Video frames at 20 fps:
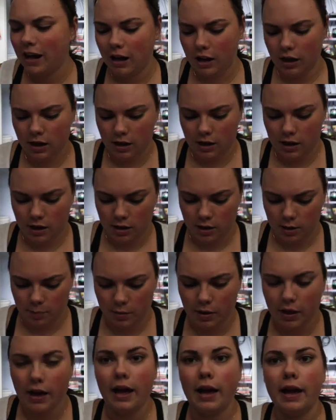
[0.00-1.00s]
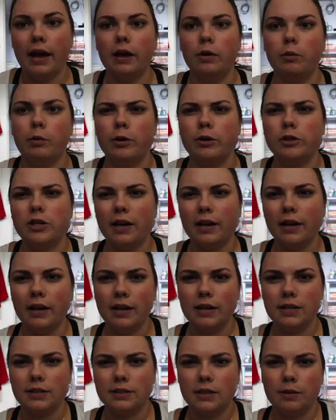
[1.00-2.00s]
And we were trying to
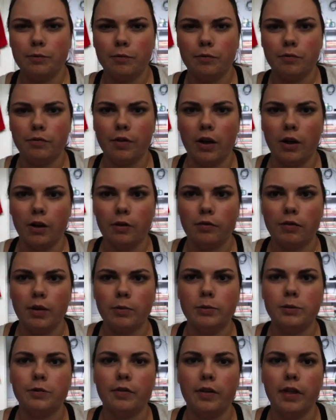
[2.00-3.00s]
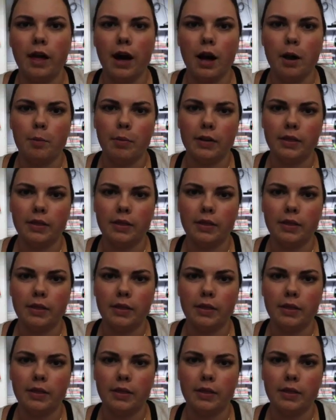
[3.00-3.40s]
get some photo frames for that,